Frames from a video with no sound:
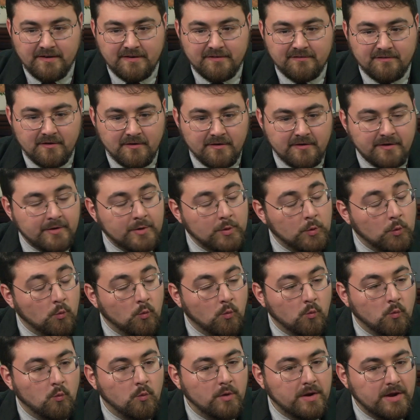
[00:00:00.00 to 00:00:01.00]
very
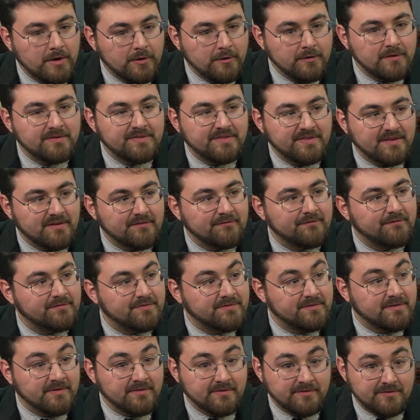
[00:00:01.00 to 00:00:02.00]
weird thing
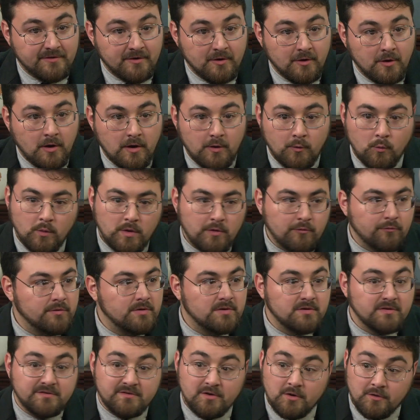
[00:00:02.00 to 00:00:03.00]
to do, and we
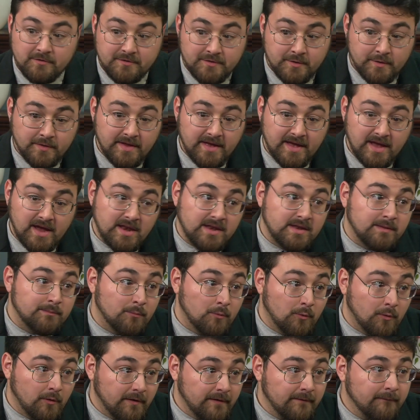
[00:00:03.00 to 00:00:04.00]
really don't do that
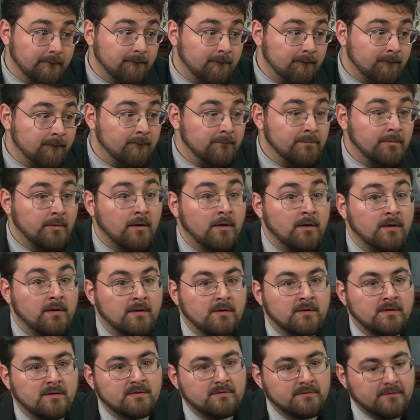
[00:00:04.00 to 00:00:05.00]
anymore.
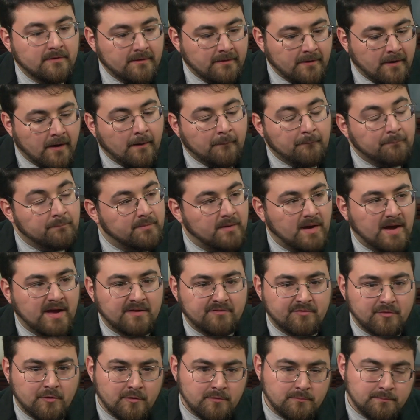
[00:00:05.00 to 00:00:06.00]

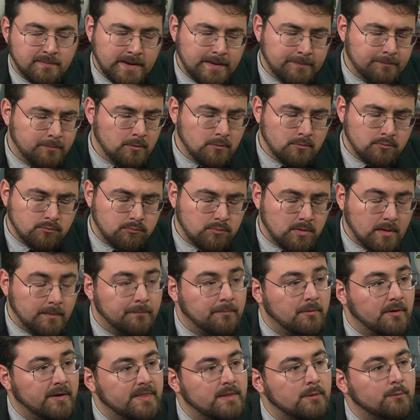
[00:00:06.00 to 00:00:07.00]
I've heard people
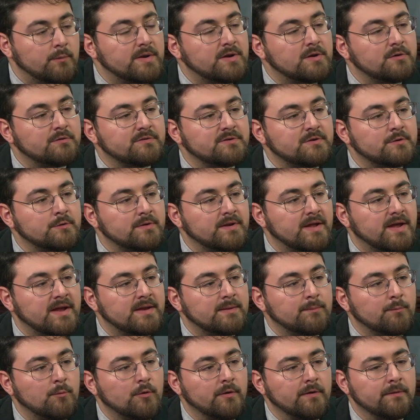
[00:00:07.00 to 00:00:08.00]
complain that we don't do it
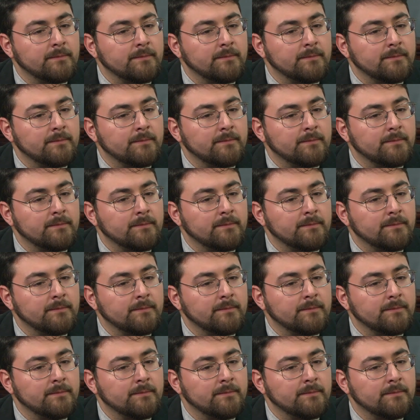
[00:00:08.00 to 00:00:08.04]
anymore.